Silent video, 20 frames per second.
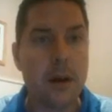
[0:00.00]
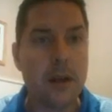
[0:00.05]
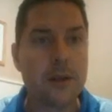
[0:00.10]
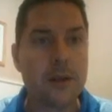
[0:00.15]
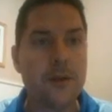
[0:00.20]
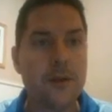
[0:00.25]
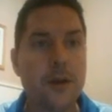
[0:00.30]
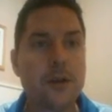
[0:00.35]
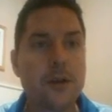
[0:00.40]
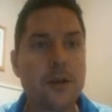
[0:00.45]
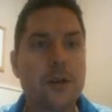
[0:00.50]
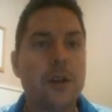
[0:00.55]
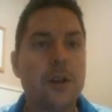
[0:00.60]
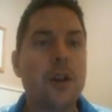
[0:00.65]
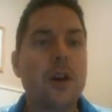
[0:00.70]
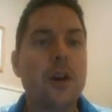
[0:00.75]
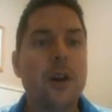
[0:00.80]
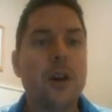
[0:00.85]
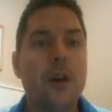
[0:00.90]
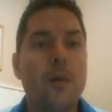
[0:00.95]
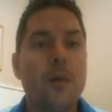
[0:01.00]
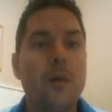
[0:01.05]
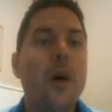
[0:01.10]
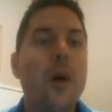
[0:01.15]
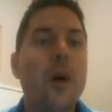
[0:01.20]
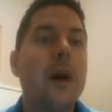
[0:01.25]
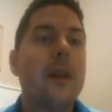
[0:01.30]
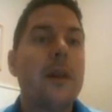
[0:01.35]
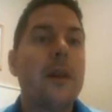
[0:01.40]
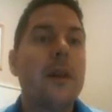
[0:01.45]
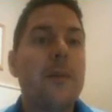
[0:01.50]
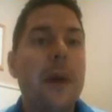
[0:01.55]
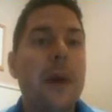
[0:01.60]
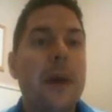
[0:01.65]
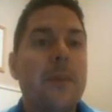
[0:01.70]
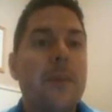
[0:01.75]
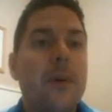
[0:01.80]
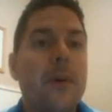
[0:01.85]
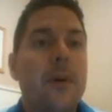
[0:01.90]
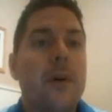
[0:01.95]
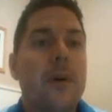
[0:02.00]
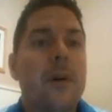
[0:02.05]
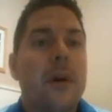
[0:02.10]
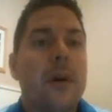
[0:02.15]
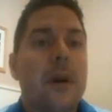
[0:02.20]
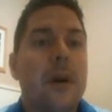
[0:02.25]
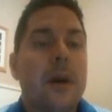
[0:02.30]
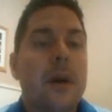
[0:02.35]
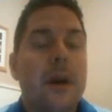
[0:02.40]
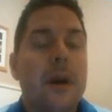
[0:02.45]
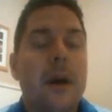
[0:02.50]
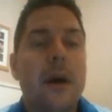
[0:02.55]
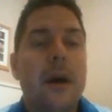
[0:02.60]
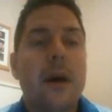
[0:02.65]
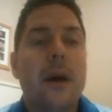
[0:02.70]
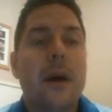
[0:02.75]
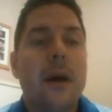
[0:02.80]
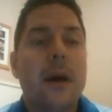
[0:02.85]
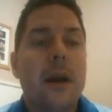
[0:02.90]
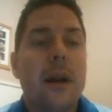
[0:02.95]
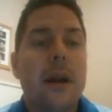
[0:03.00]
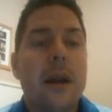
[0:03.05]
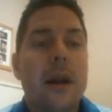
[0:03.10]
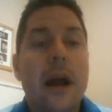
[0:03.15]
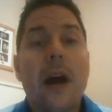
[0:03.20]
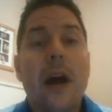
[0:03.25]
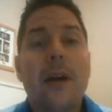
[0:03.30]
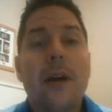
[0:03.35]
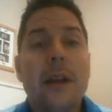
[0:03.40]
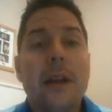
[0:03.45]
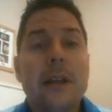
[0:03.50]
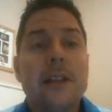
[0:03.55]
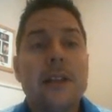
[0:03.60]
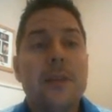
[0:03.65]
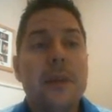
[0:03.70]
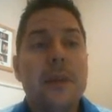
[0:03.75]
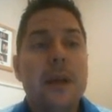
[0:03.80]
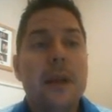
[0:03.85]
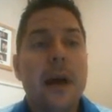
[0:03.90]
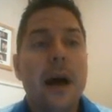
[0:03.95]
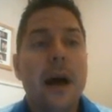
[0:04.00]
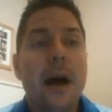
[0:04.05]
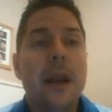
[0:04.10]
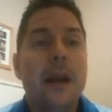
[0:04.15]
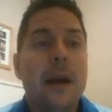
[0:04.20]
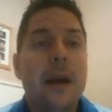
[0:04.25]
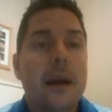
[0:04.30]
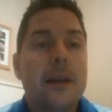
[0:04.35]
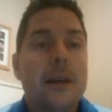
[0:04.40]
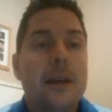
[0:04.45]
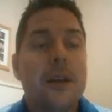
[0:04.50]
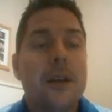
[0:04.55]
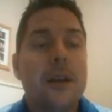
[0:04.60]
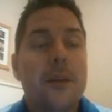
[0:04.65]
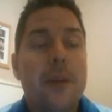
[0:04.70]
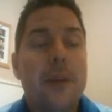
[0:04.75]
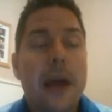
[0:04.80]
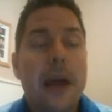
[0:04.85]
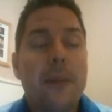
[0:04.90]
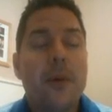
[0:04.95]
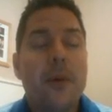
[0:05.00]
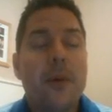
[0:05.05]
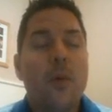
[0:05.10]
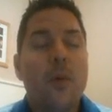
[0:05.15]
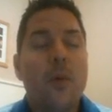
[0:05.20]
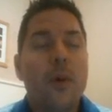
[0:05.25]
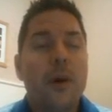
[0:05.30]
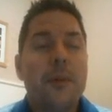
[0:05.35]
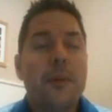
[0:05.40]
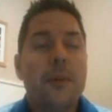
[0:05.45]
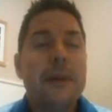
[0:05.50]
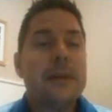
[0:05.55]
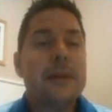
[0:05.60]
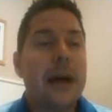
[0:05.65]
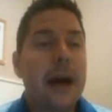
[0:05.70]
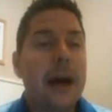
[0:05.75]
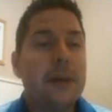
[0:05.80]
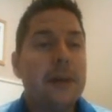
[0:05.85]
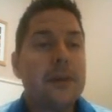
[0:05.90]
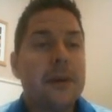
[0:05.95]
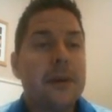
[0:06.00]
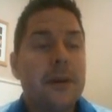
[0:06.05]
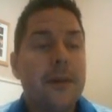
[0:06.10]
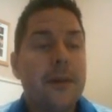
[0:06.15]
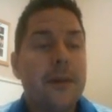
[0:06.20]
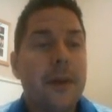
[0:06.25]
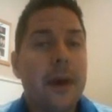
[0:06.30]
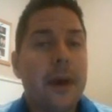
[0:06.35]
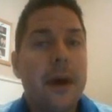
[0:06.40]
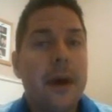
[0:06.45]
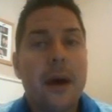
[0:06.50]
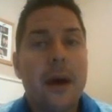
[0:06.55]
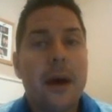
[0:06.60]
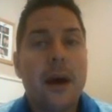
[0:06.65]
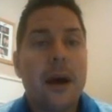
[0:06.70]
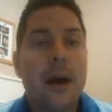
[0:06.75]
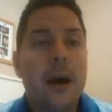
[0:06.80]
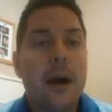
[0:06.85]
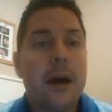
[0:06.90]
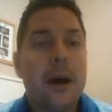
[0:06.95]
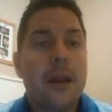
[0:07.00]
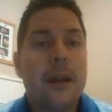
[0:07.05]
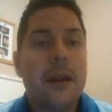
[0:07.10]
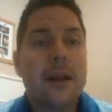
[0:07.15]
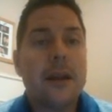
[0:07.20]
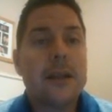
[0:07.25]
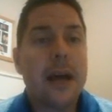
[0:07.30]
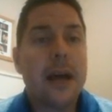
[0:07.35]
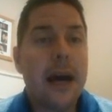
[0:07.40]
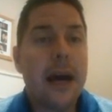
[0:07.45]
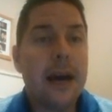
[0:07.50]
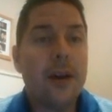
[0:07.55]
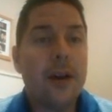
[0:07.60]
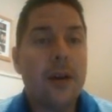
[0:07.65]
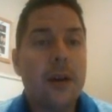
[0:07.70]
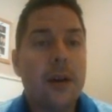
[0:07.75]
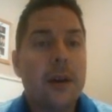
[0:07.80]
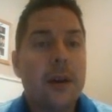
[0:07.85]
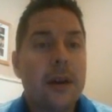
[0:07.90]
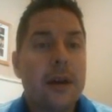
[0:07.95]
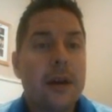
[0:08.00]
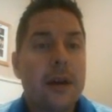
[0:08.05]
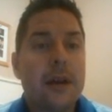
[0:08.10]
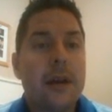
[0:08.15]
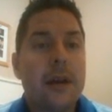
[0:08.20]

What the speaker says: Let's first look at what the paper, how it needs to be done. So the paper will be typed. The title